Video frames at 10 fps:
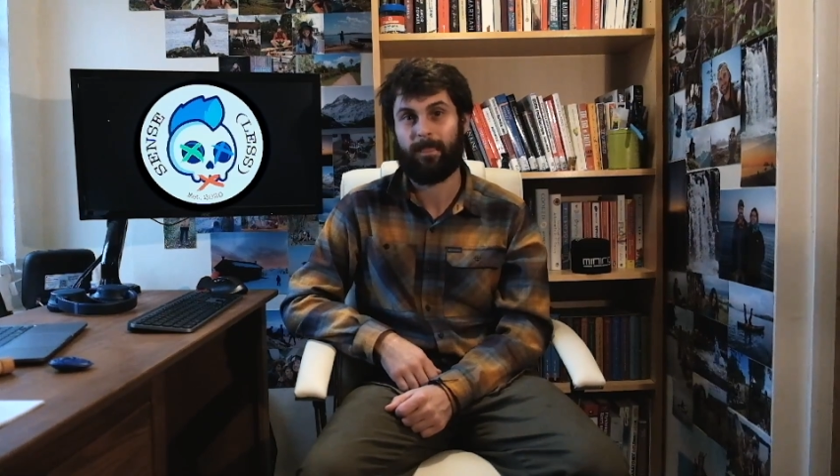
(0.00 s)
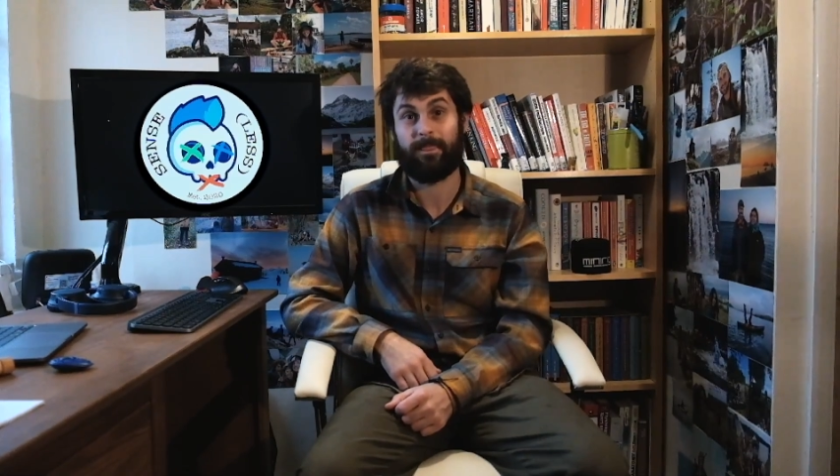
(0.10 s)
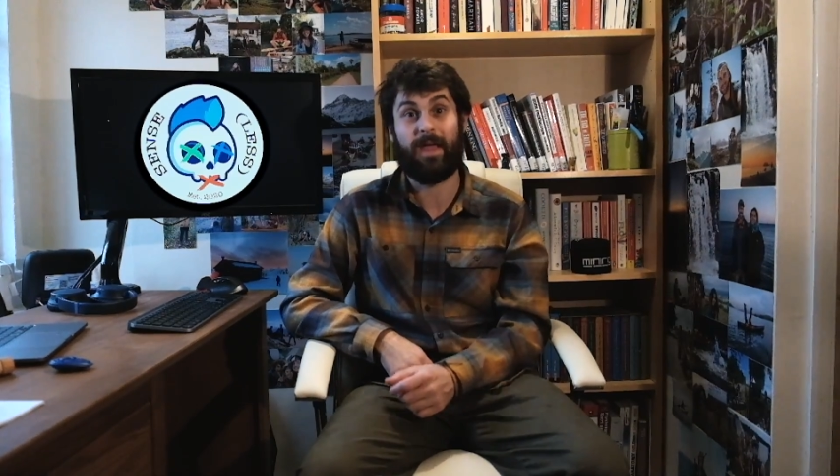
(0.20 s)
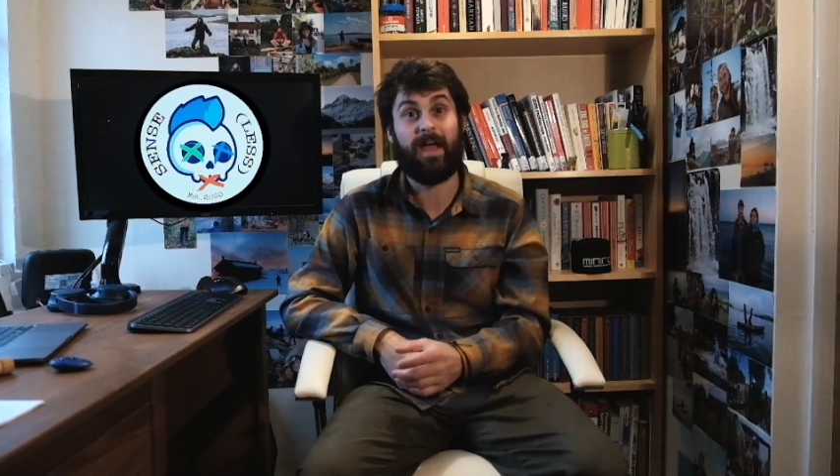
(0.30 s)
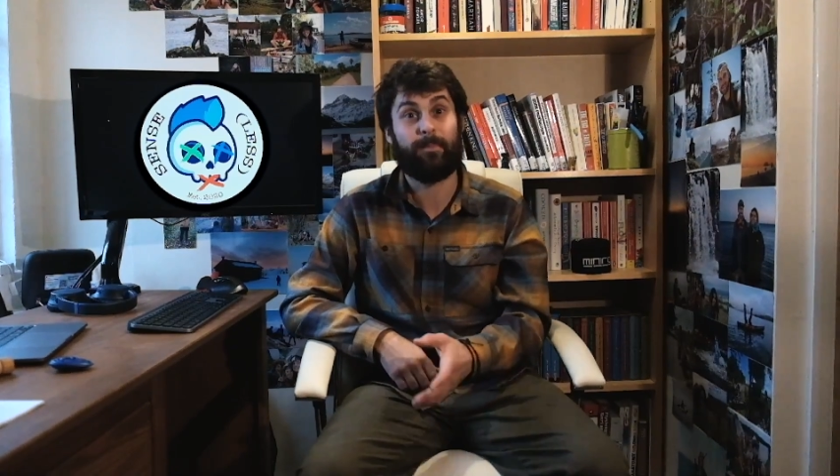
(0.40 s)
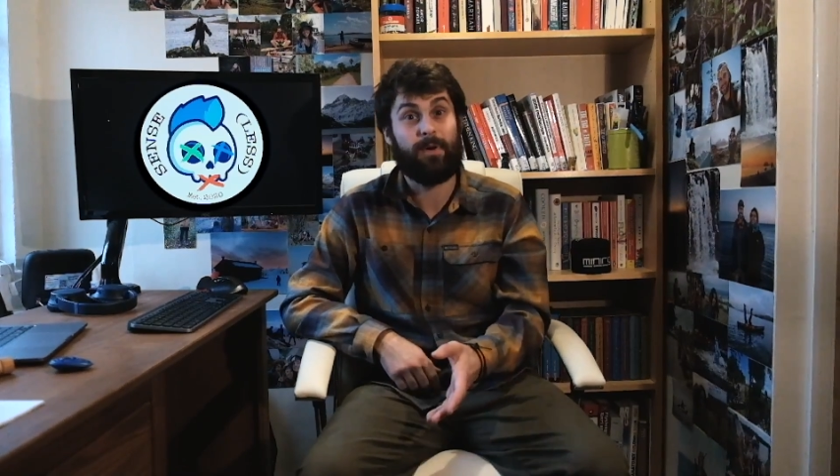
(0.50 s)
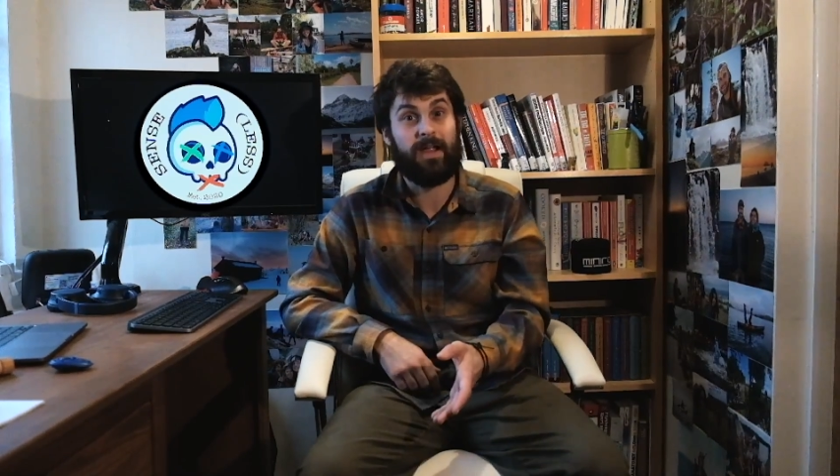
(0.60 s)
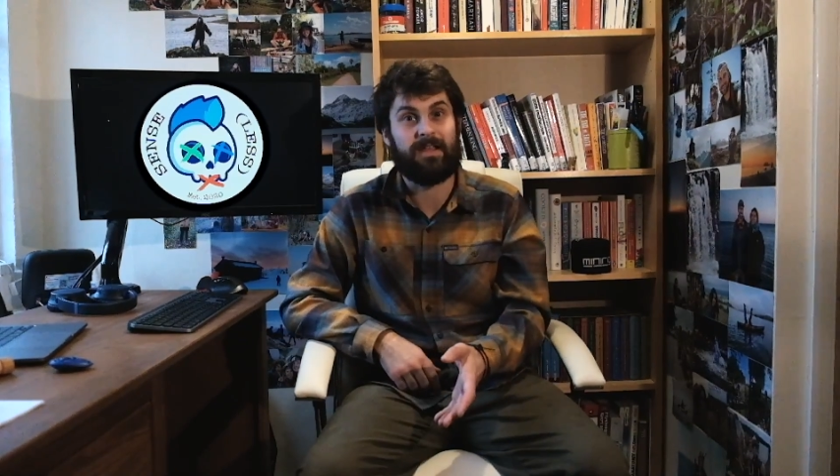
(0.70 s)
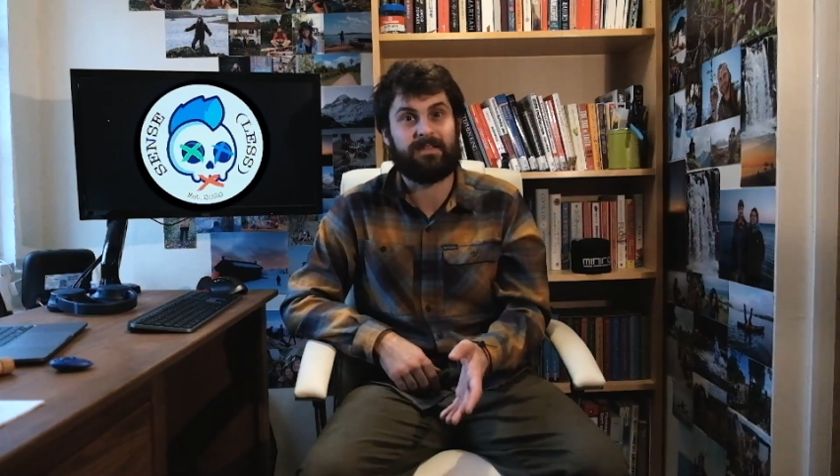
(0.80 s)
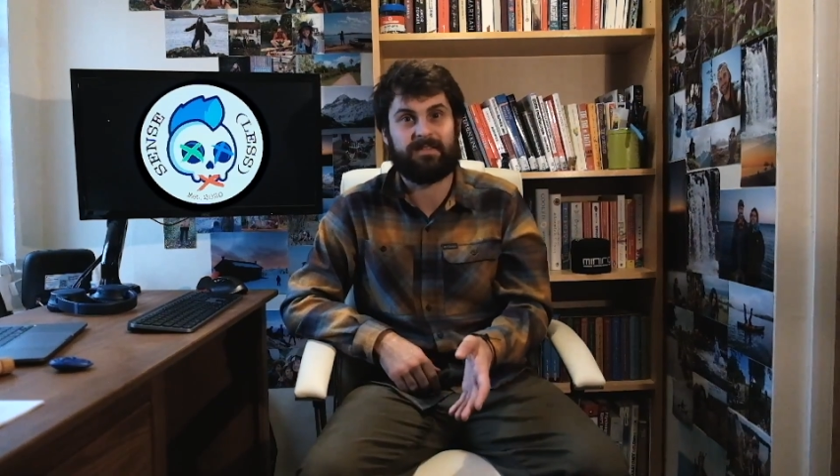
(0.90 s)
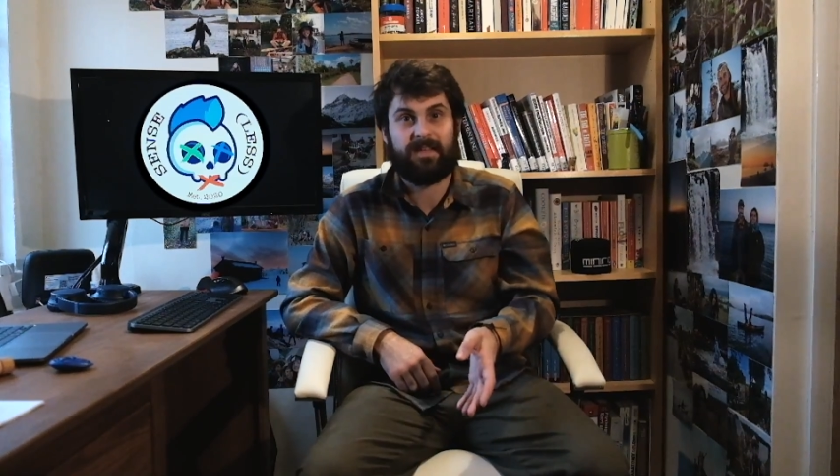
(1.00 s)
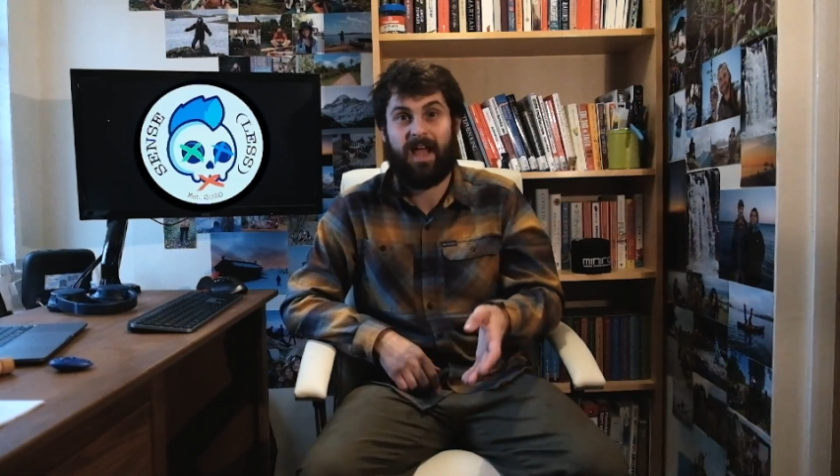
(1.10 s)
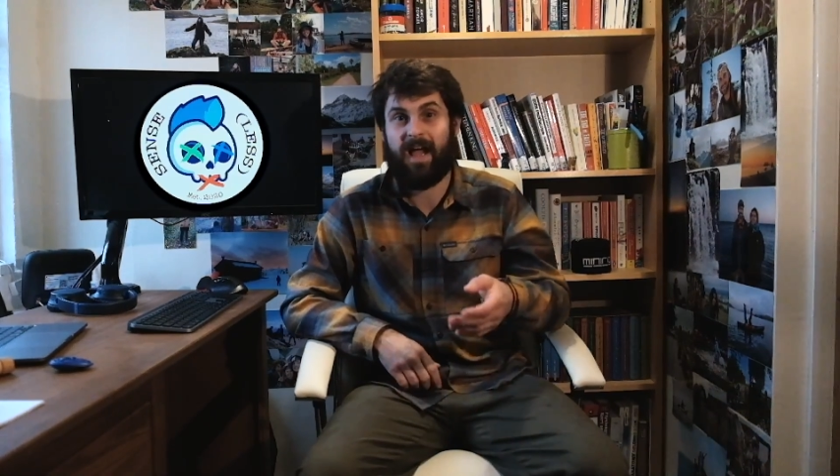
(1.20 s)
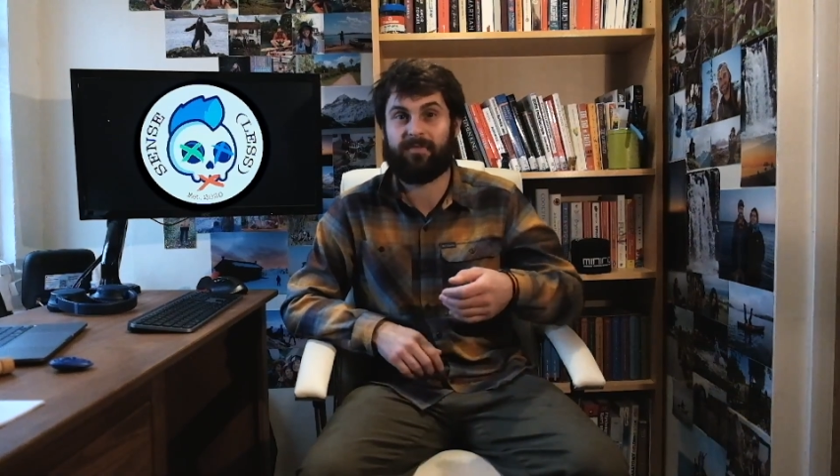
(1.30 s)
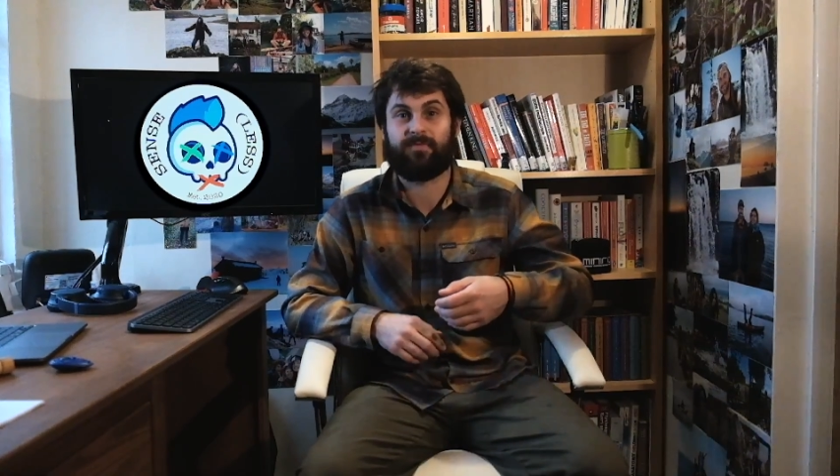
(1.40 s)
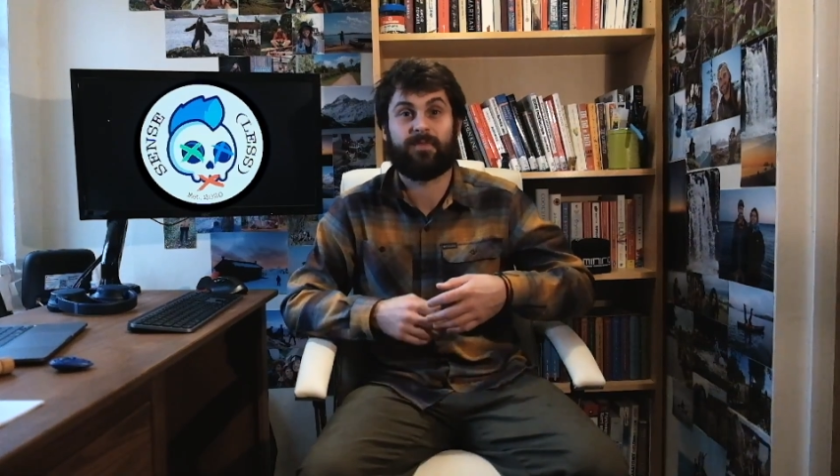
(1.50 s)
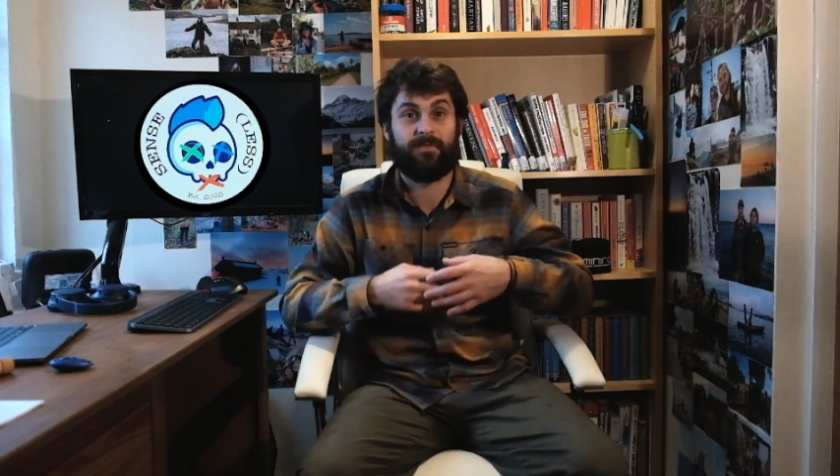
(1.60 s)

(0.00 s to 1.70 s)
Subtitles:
Their brains have